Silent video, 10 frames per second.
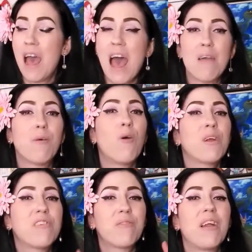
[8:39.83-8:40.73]
I've
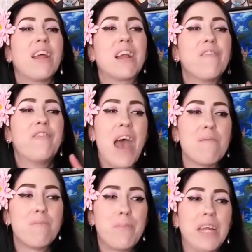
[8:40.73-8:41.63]
always felt like a fat
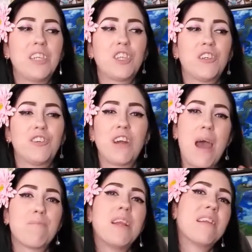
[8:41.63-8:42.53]
bitch
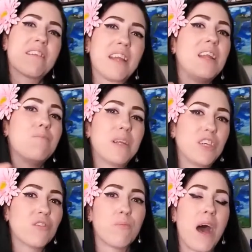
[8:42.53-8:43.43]
trapped in the skinny
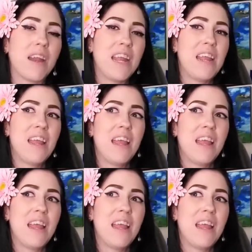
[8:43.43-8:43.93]
bitch's body.